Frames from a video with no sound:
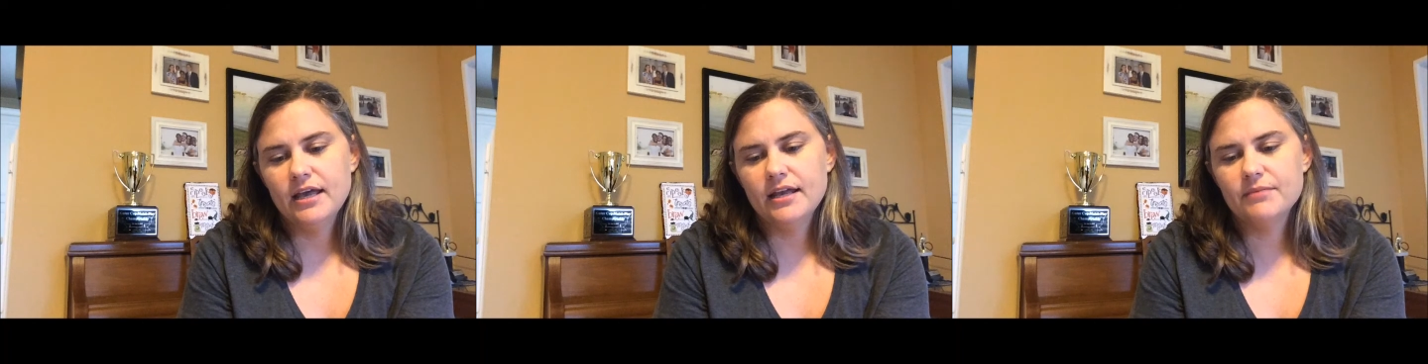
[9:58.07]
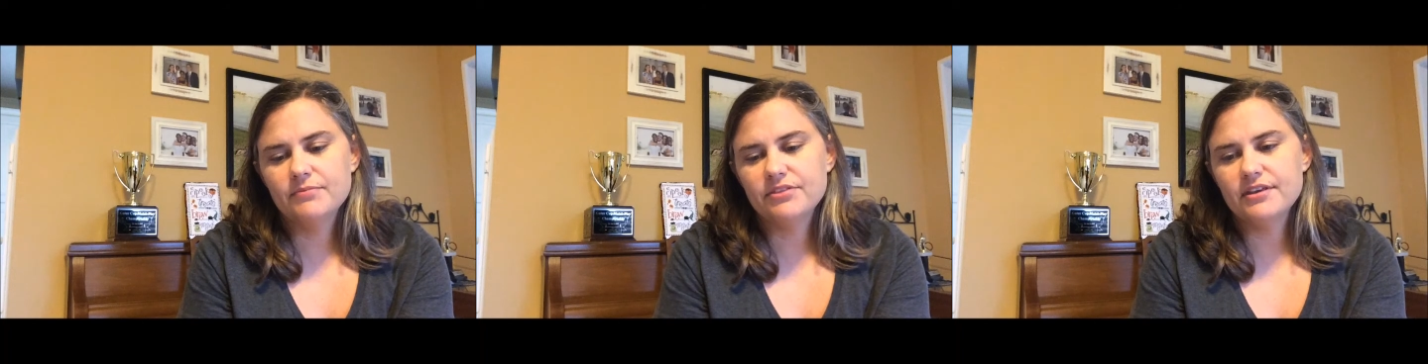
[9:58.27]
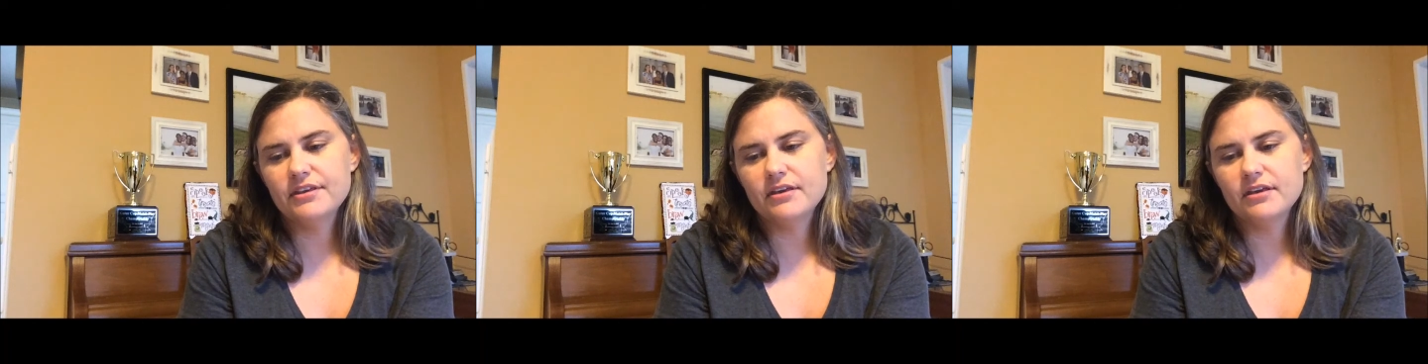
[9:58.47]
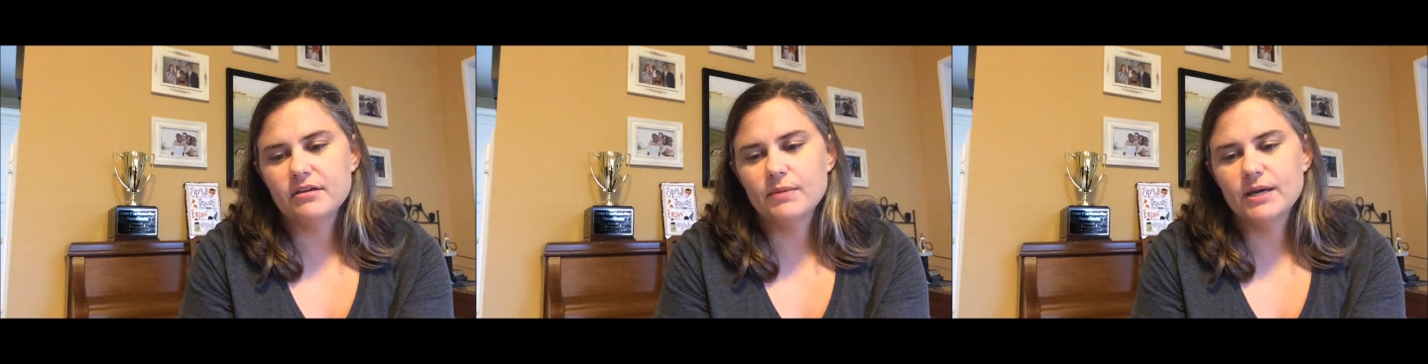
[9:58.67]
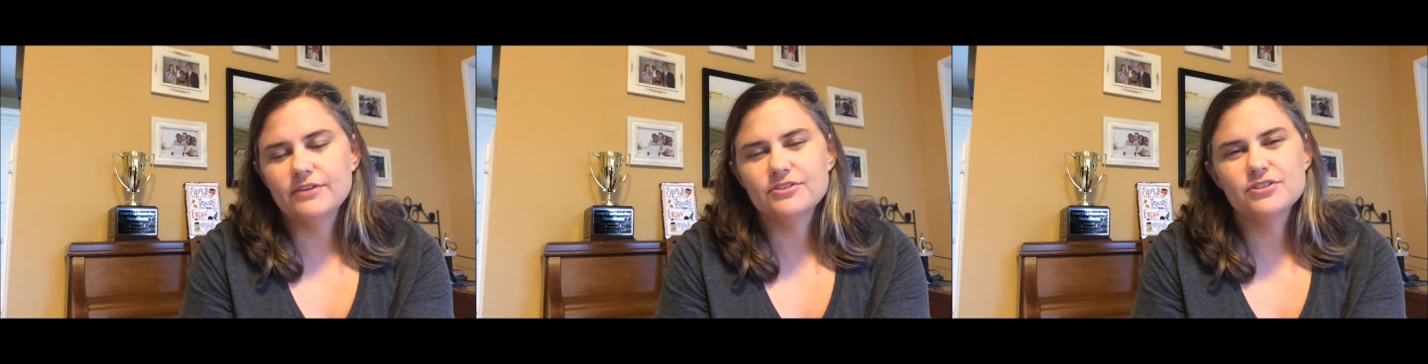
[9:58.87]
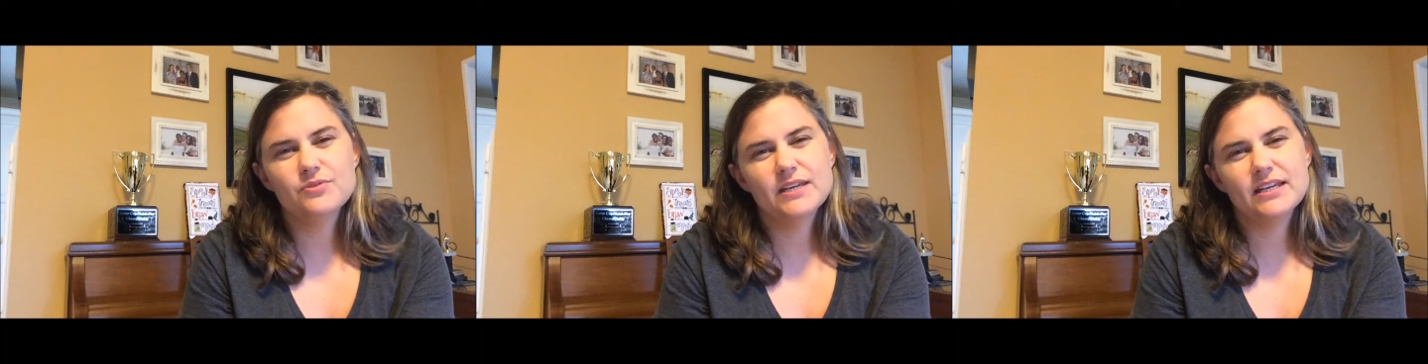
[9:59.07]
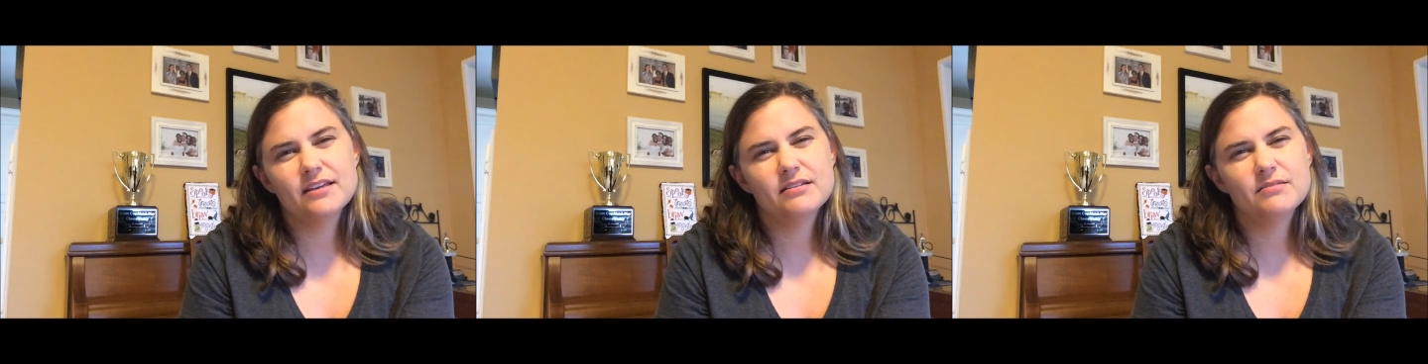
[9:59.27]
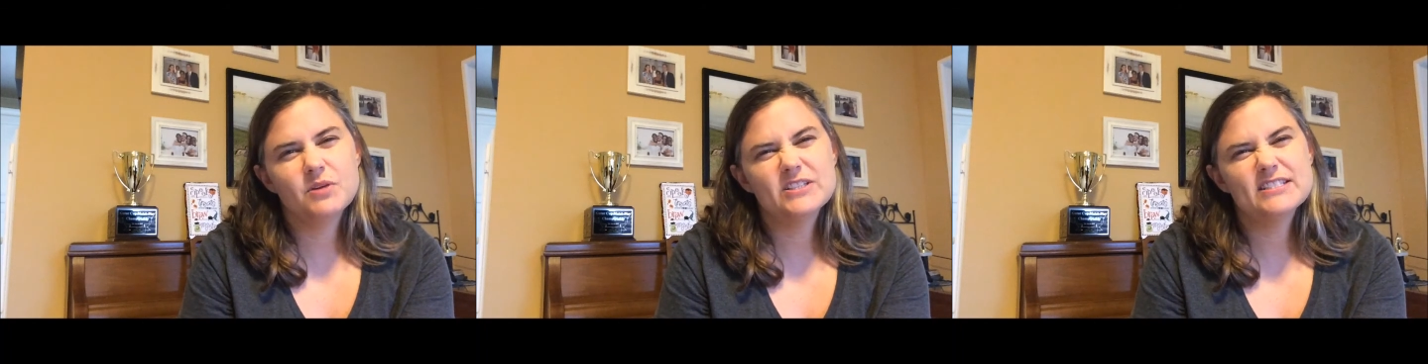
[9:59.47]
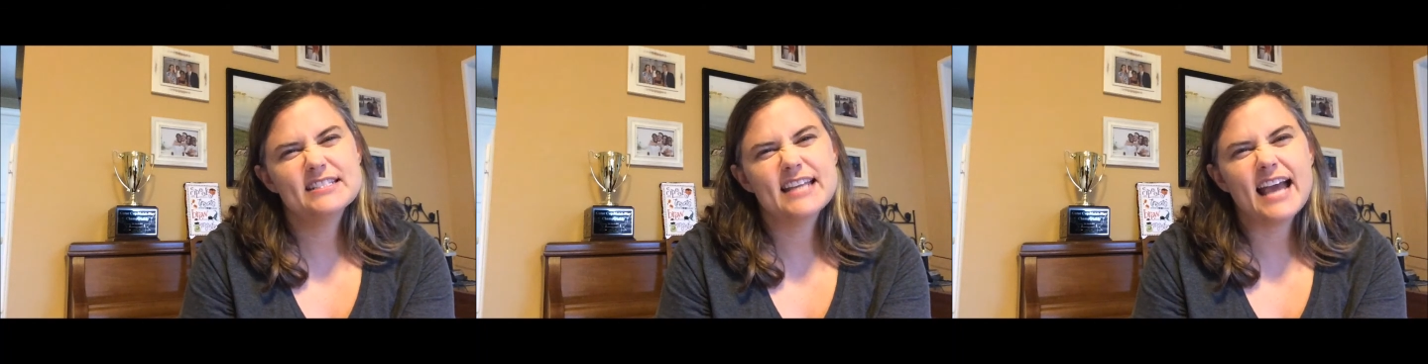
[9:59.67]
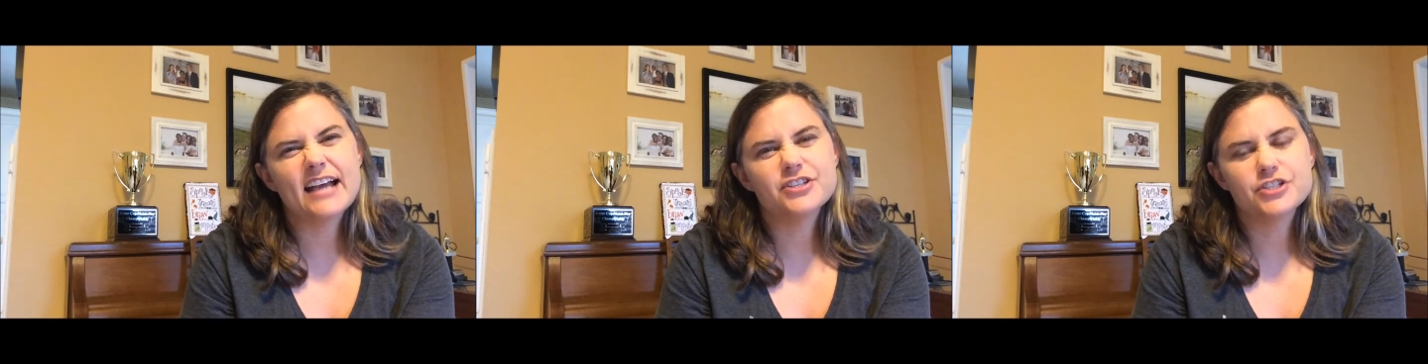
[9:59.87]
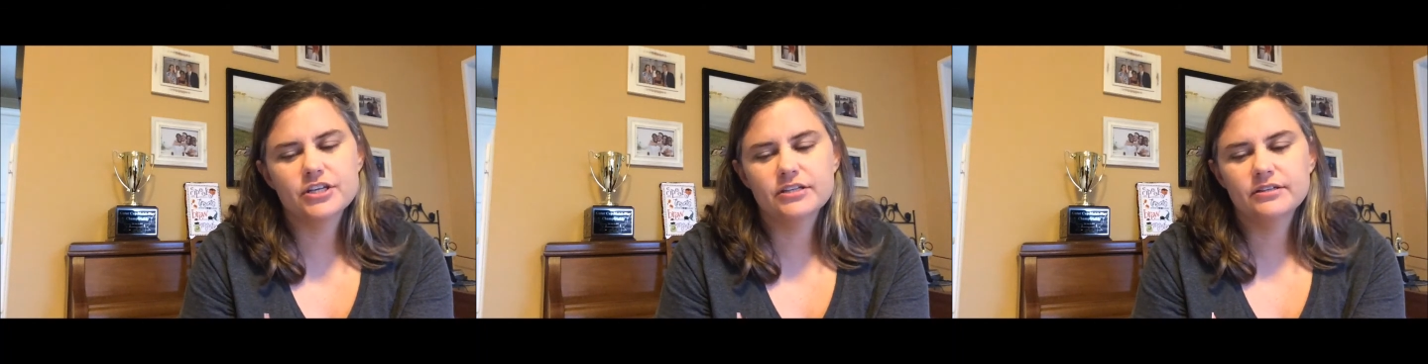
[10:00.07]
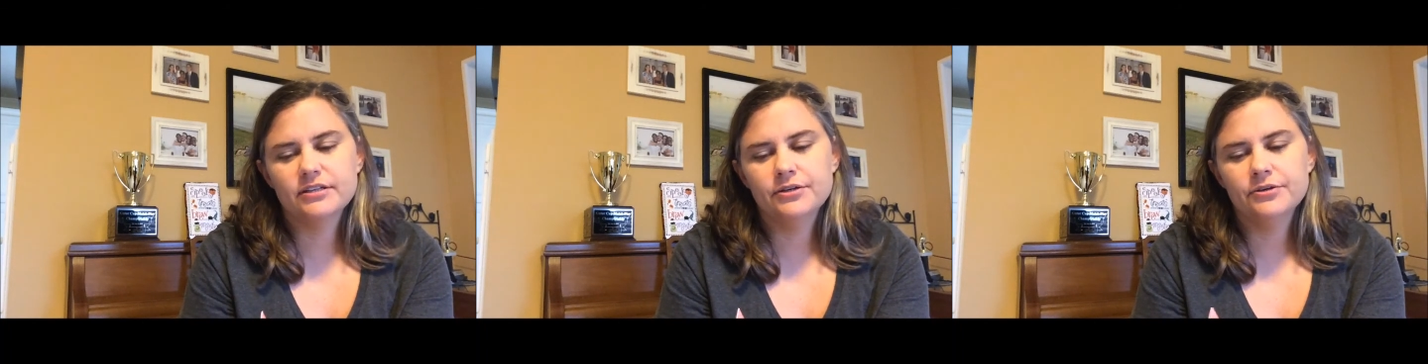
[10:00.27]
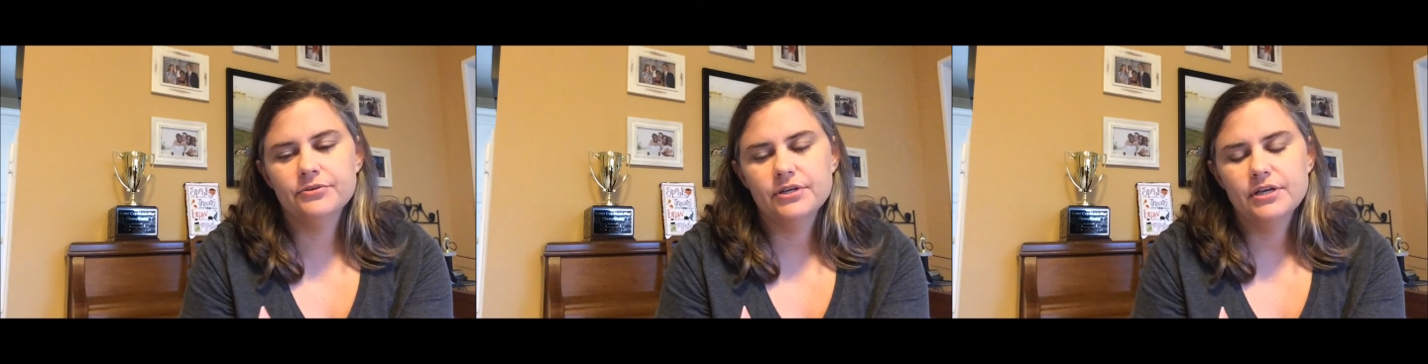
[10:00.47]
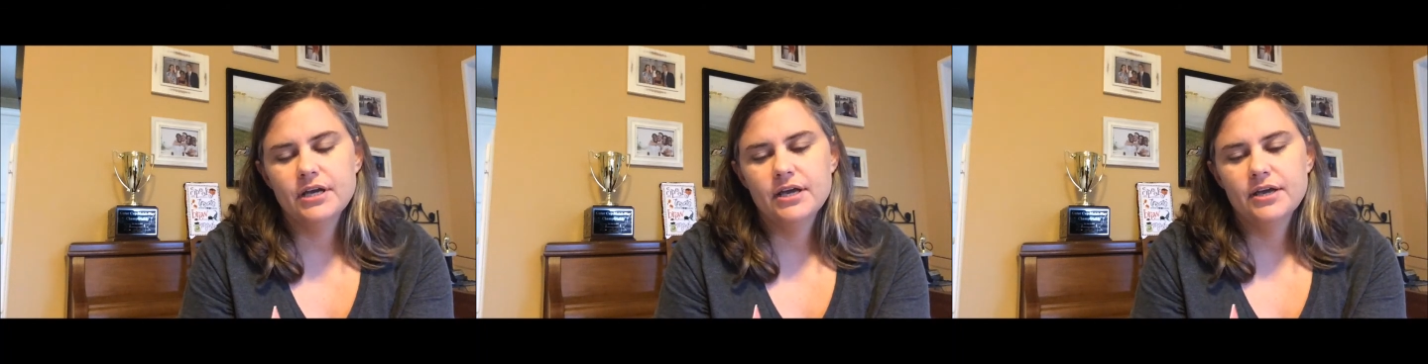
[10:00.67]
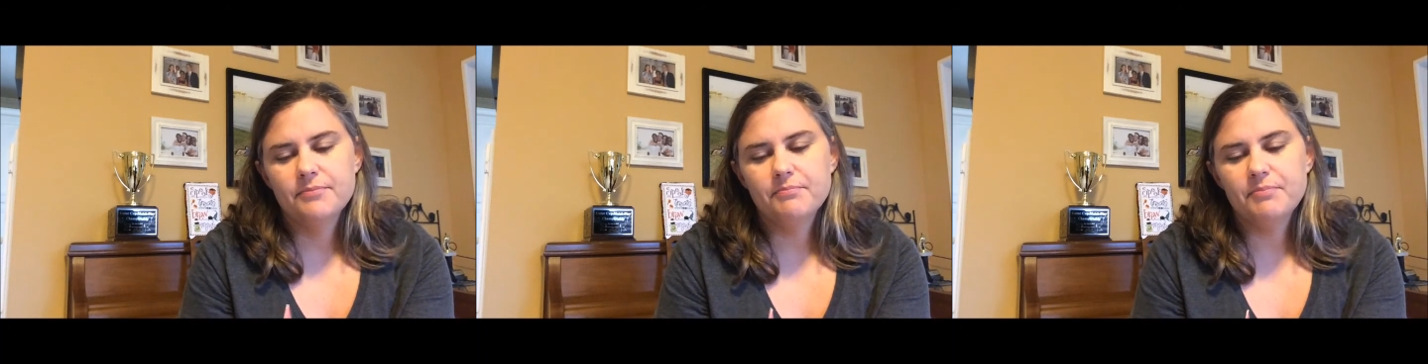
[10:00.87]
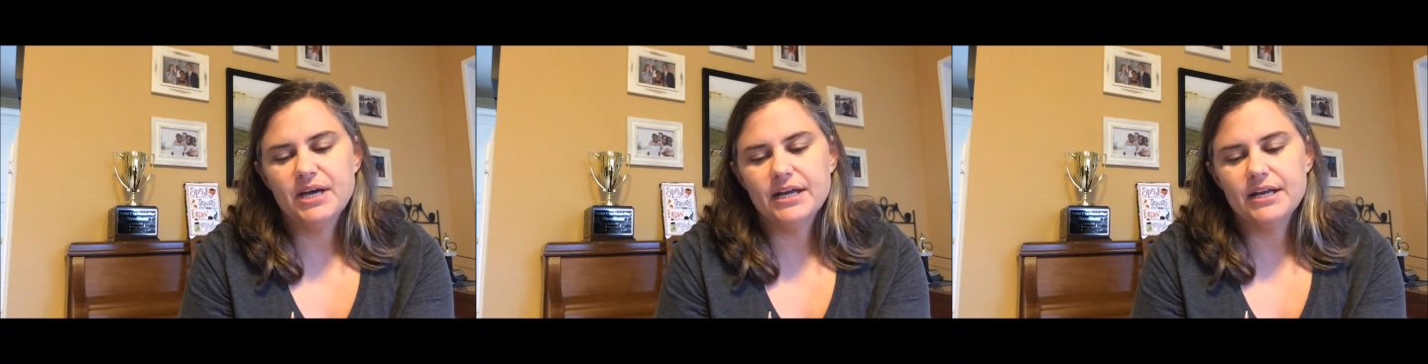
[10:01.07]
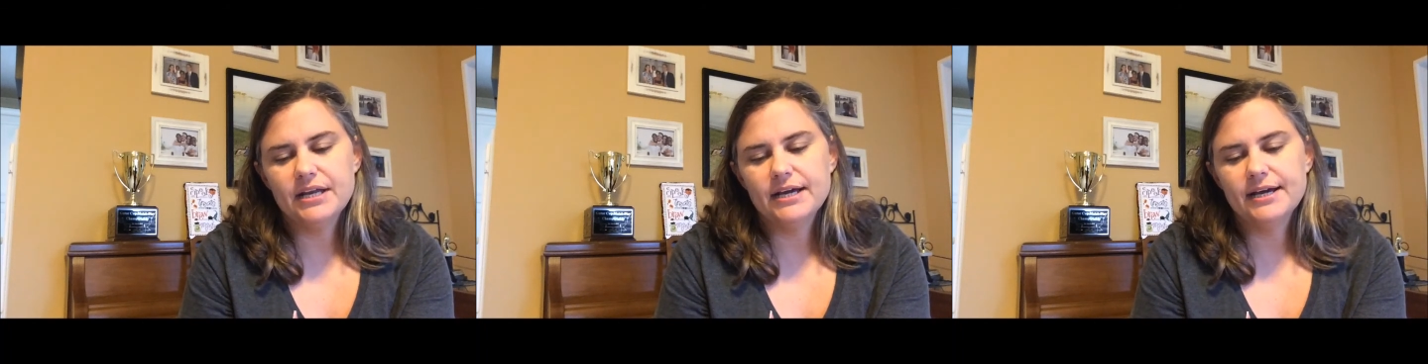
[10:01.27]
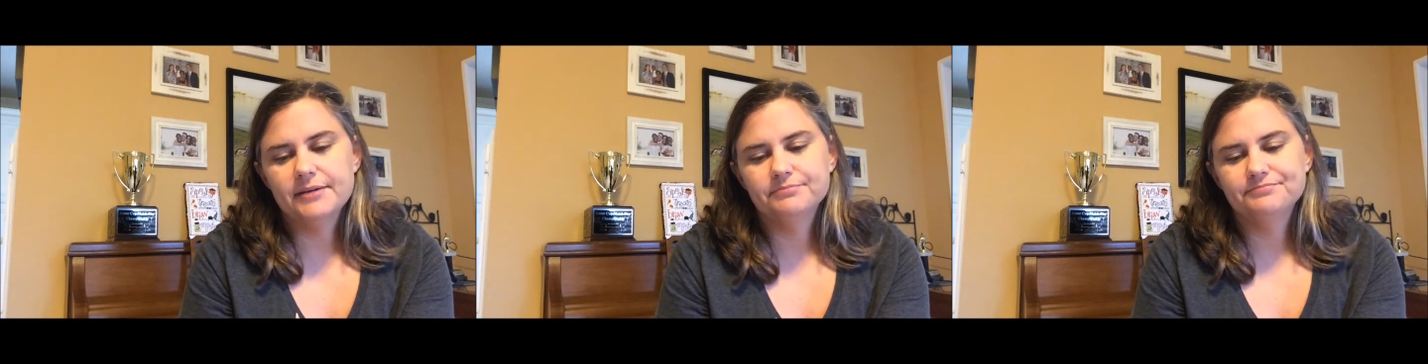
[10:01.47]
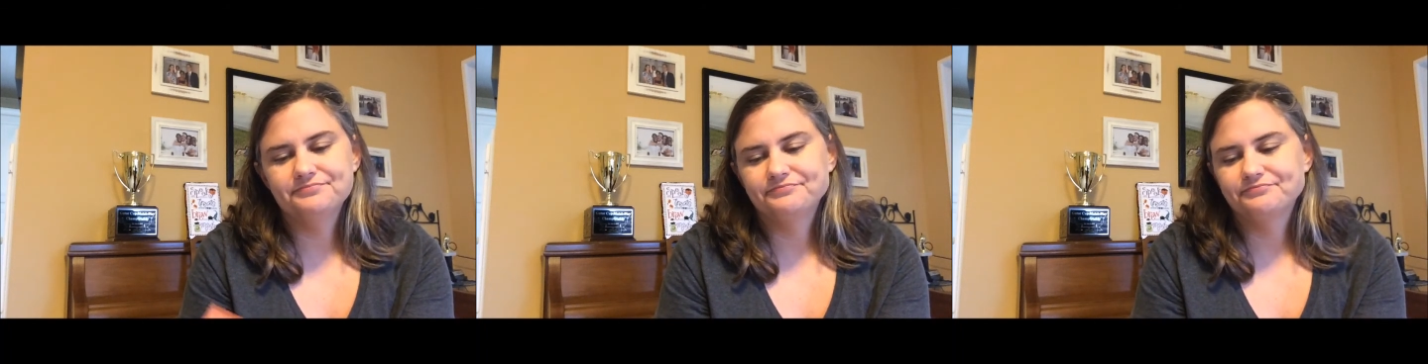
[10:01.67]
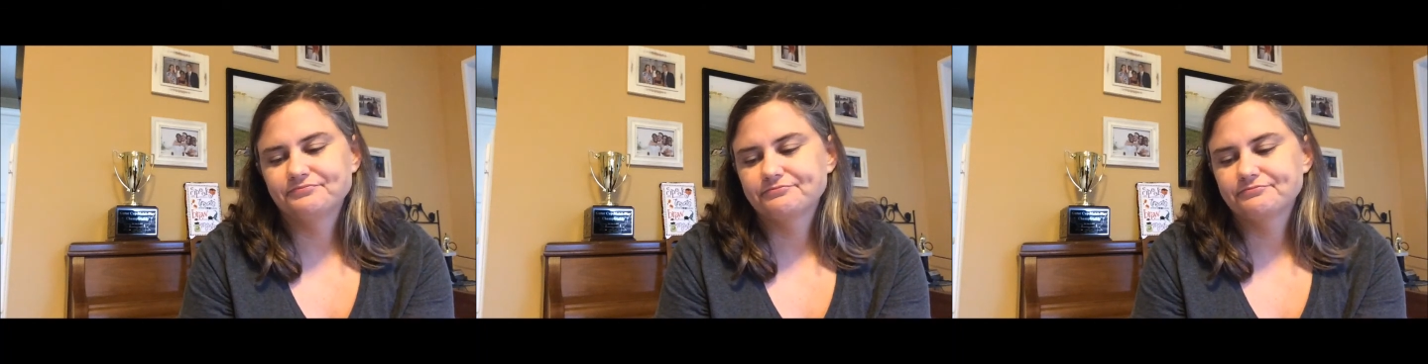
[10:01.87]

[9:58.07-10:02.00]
And I'm thinking about doing them on stash unload, but I